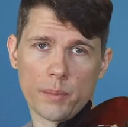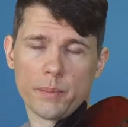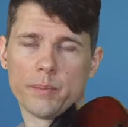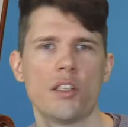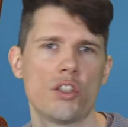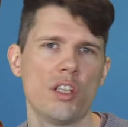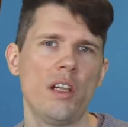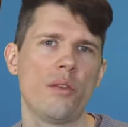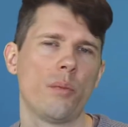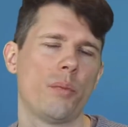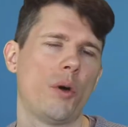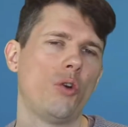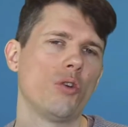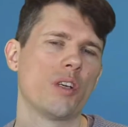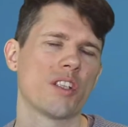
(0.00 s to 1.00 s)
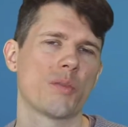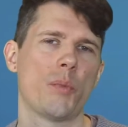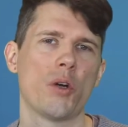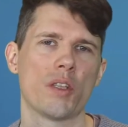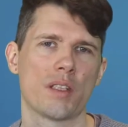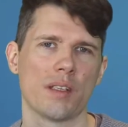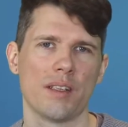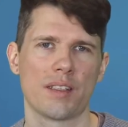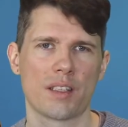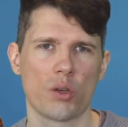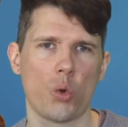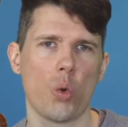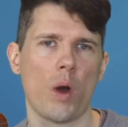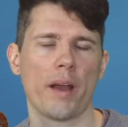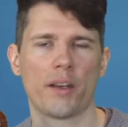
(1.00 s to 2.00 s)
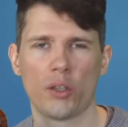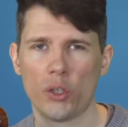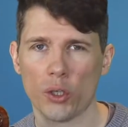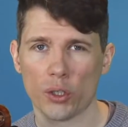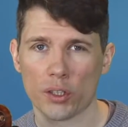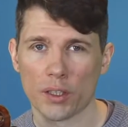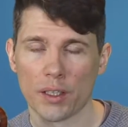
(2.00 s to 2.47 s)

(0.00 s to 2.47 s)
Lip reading: Still, the bow response is quite good.